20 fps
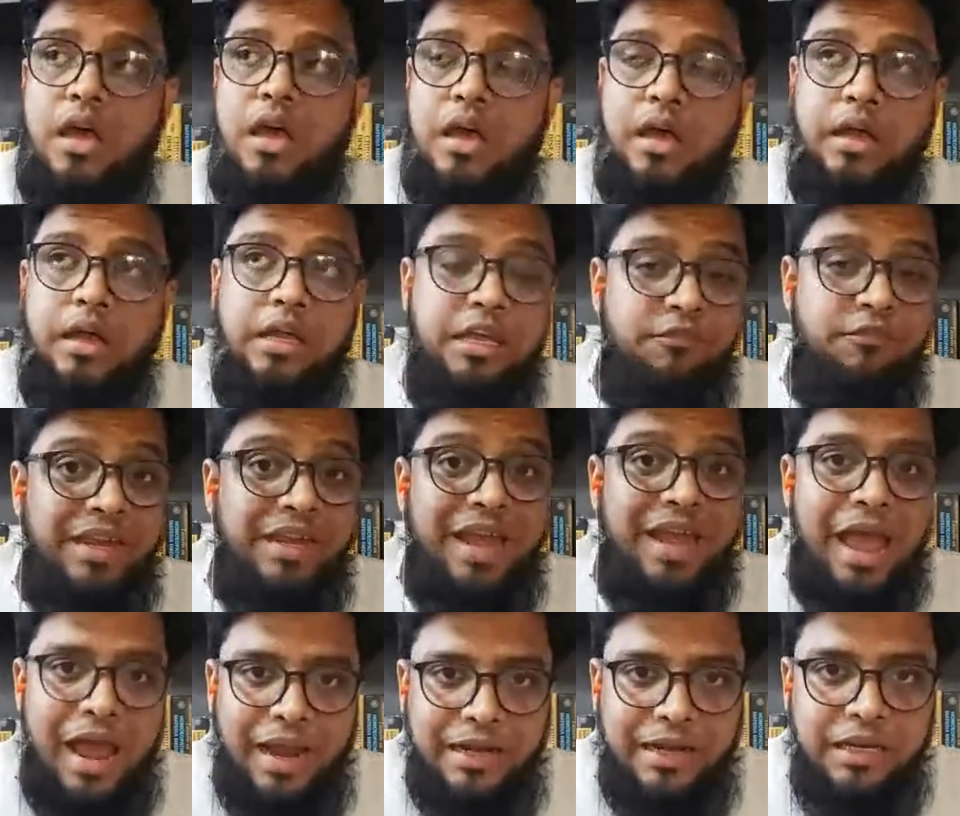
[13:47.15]

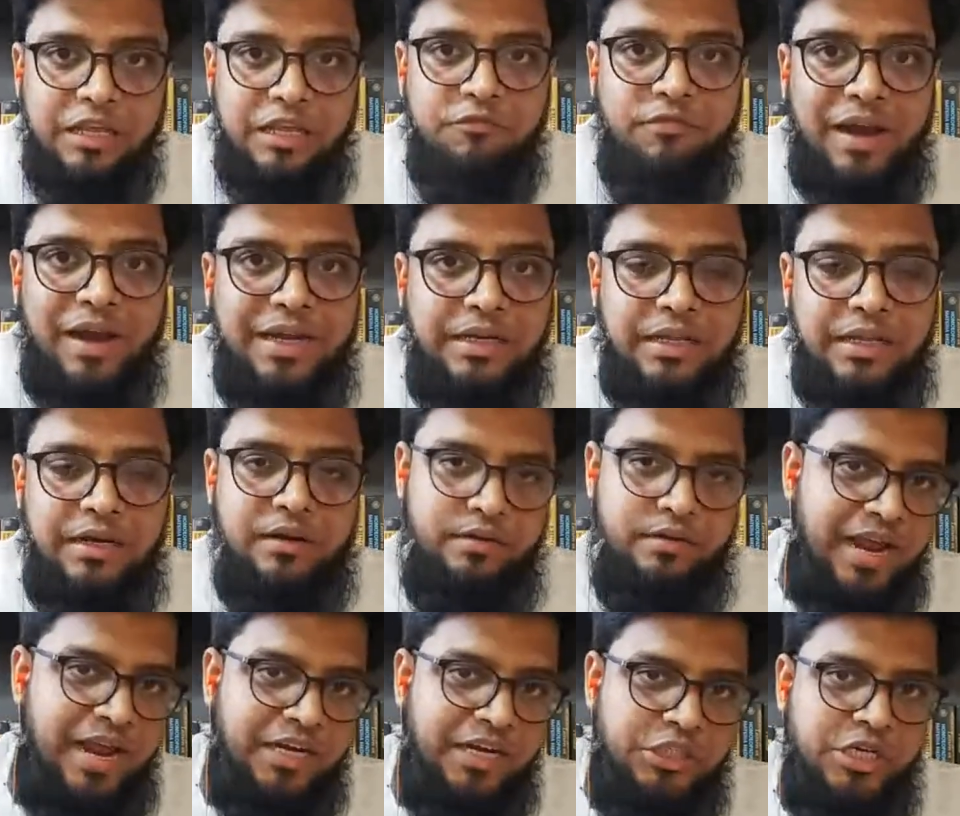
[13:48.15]
giving any vital
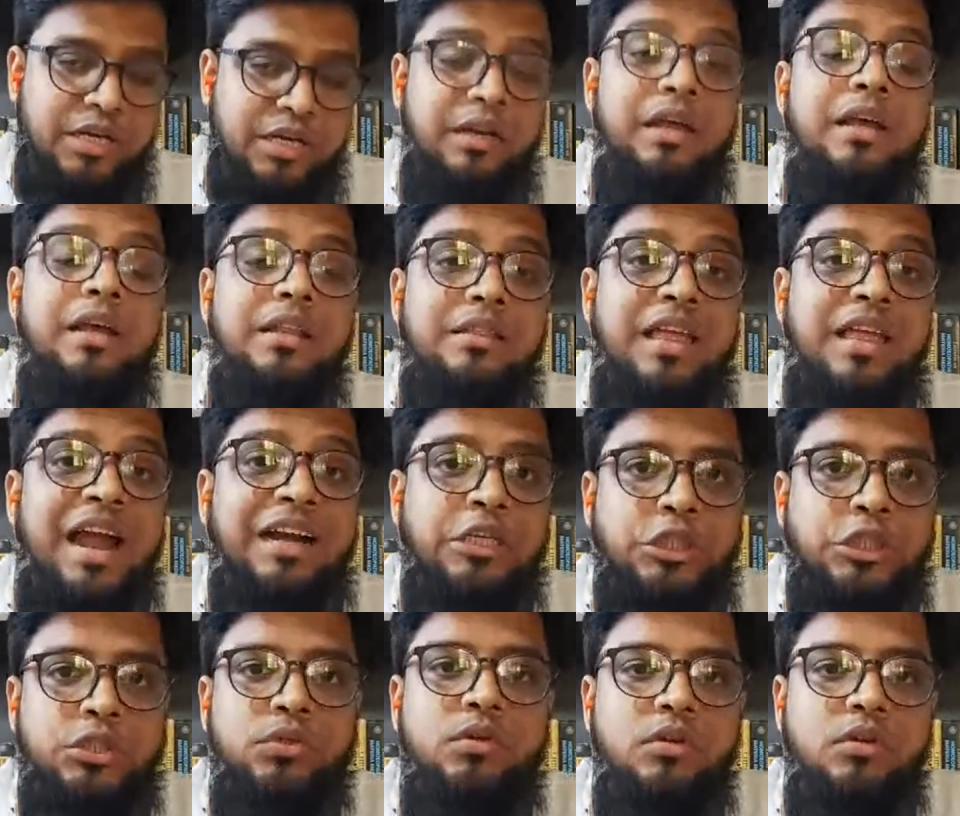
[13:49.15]
reaction, that
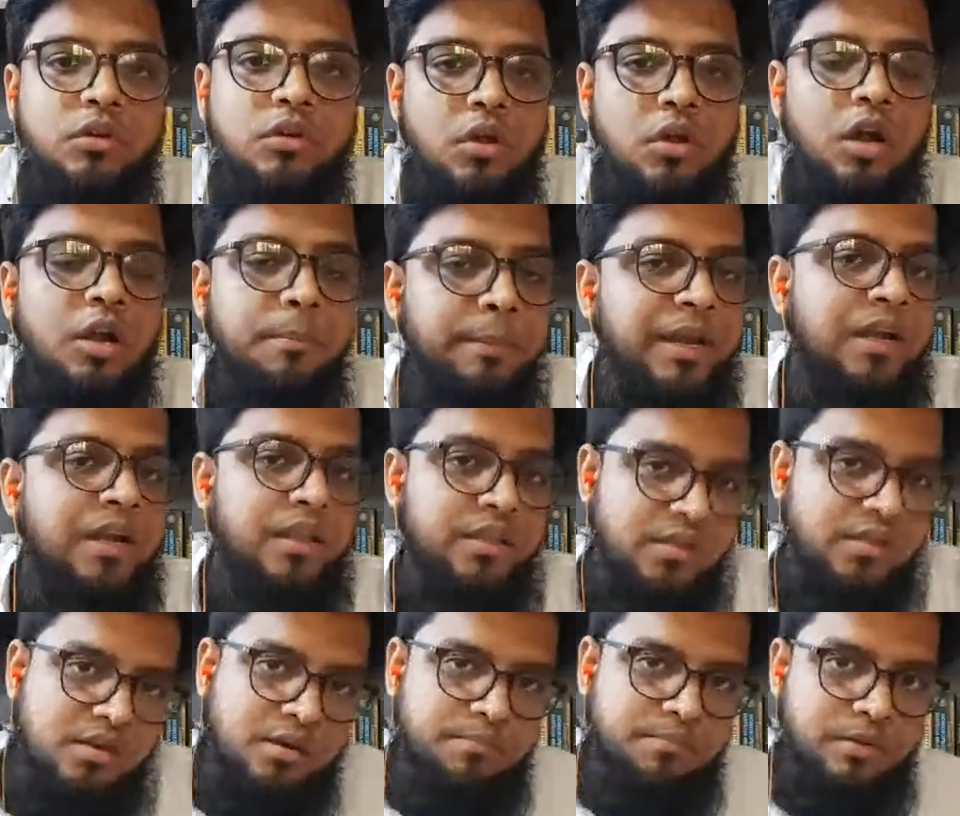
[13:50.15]
should not be
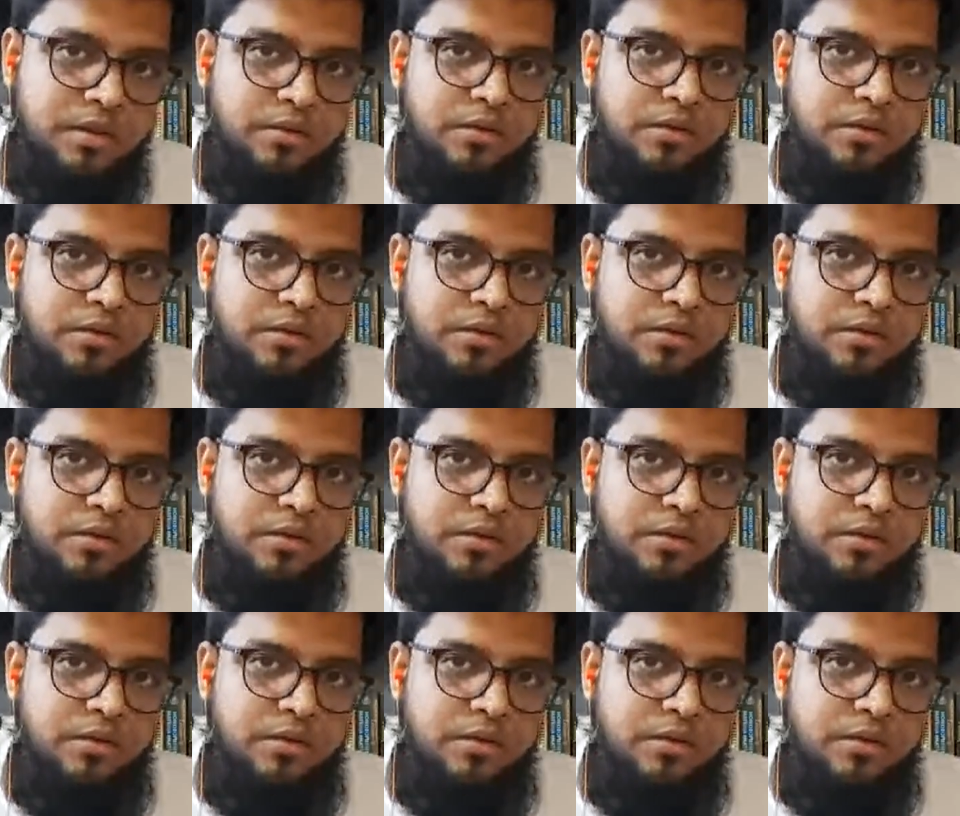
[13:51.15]
disturbed.